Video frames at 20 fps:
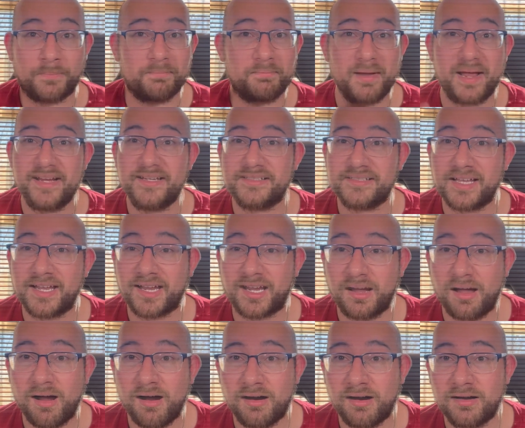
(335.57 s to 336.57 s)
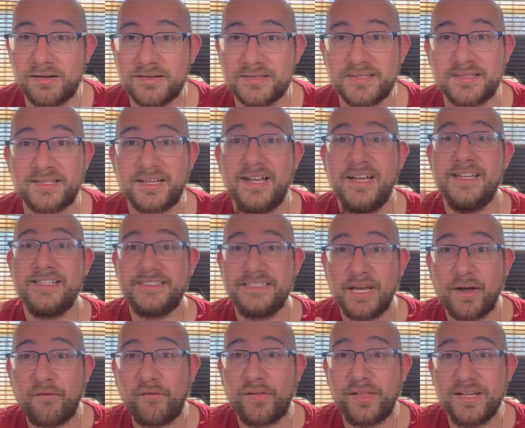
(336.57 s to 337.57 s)
base set cards,
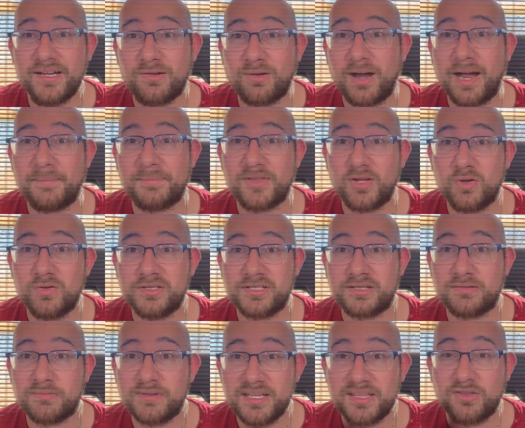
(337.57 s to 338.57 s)
definitely grab those three.